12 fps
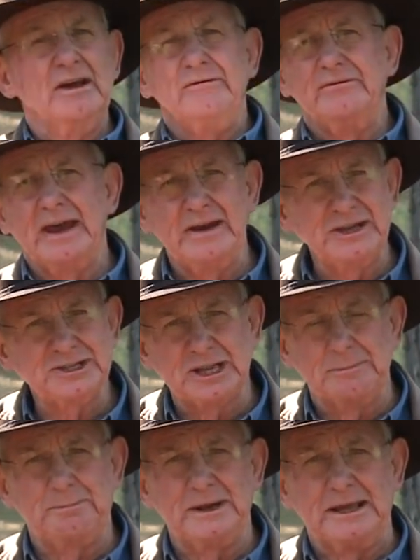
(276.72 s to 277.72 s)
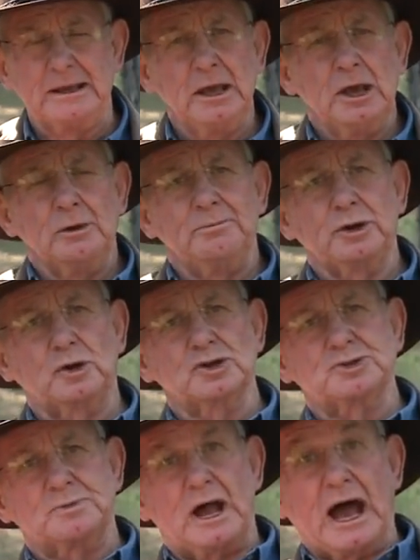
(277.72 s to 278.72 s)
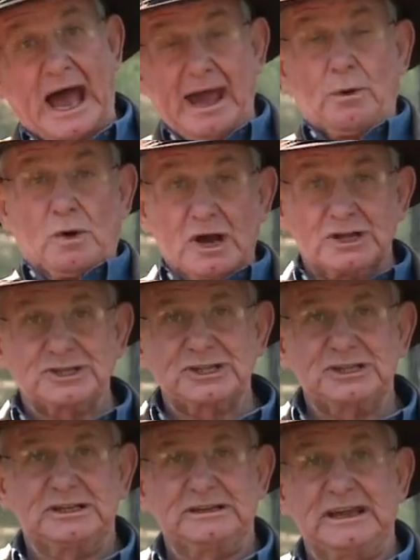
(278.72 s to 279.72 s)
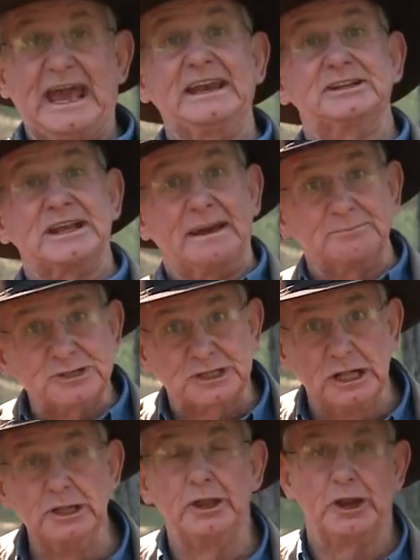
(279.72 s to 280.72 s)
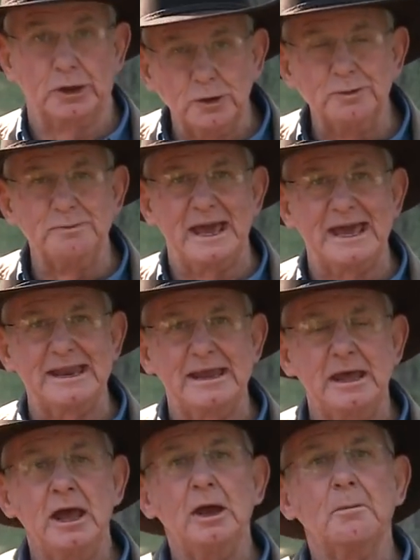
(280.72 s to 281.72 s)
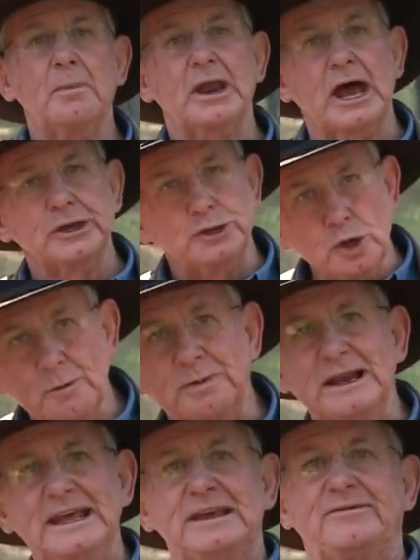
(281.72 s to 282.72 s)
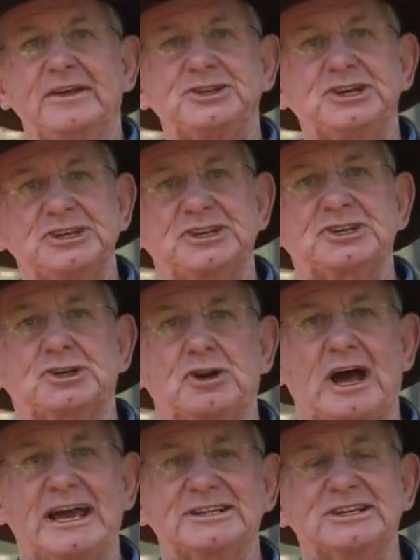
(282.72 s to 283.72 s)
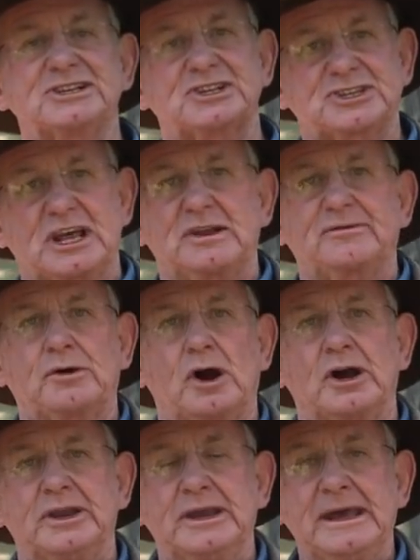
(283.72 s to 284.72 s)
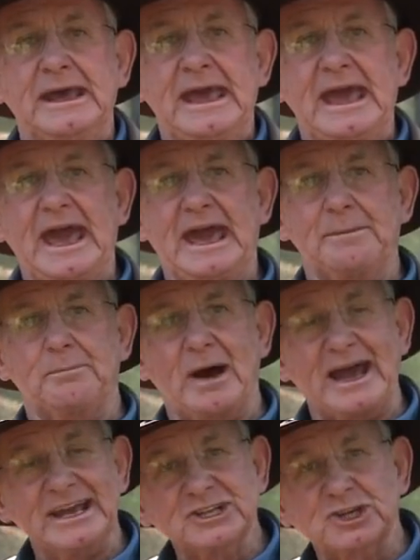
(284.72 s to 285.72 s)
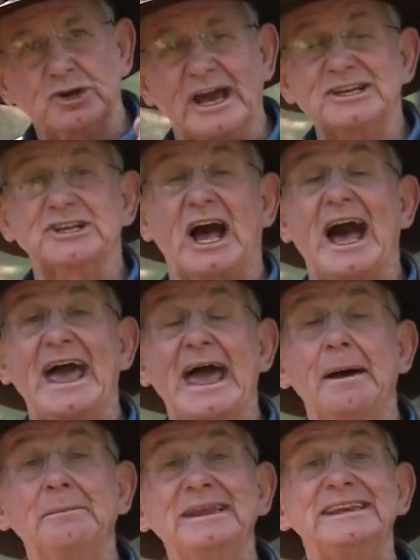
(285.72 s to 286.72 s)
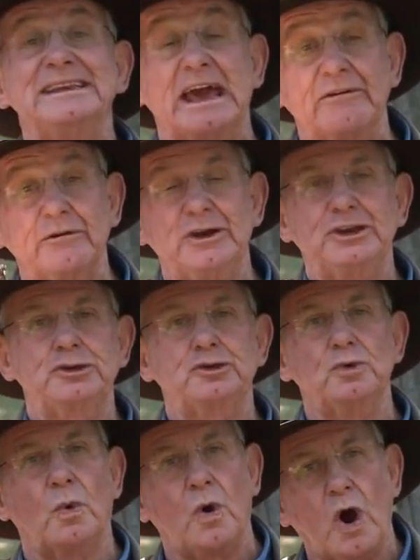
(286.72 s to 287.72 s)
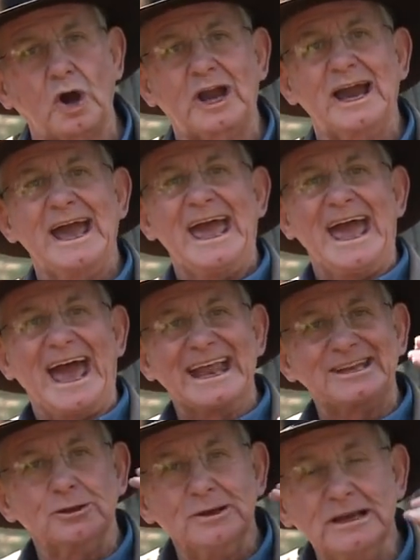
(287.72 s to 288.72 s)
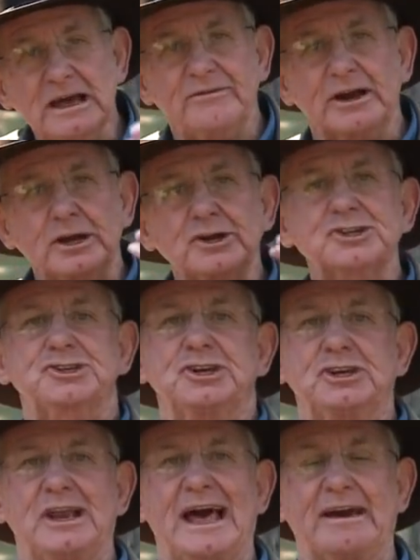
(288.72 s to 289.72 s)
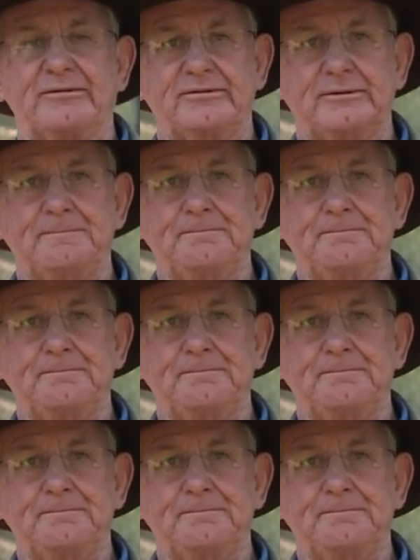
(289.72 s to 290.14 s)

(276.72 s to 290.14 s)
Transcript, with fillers: Very simply, because I was and I'm still not a good man, but I do believe that Jesus Christ is the Son of God. And by His grace, I am endeavoring to walk and to live a Christian life.